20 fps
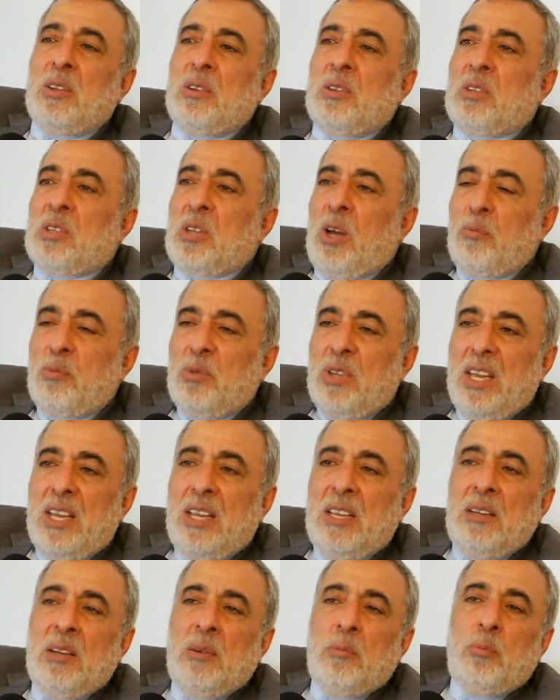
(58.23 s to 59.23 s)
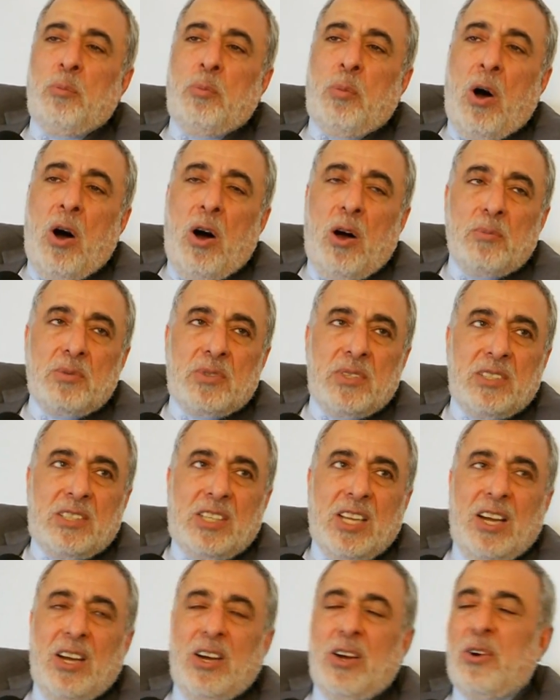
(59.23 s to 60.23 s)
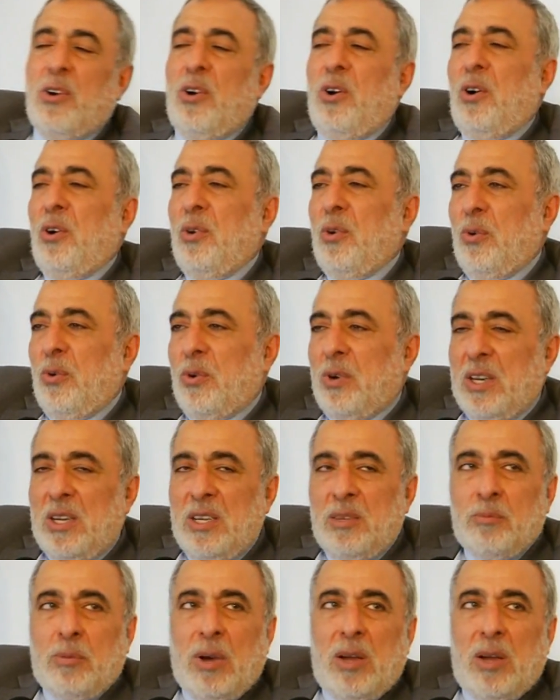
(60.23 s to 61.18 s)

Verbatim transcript: someday bombs in Tehran or in